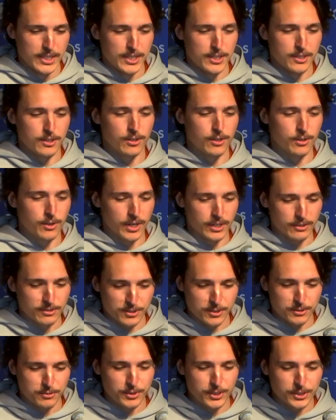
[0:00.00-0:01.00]
All right.
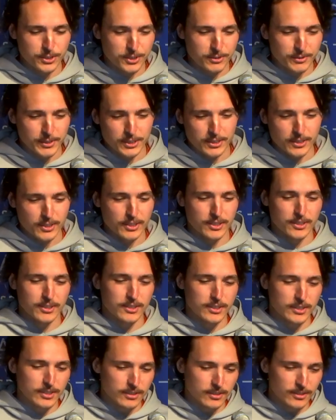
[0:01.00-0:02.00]
So first of all,
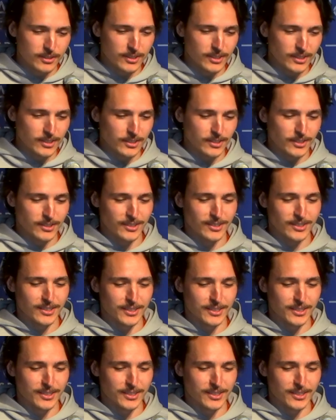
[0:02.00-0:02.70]
the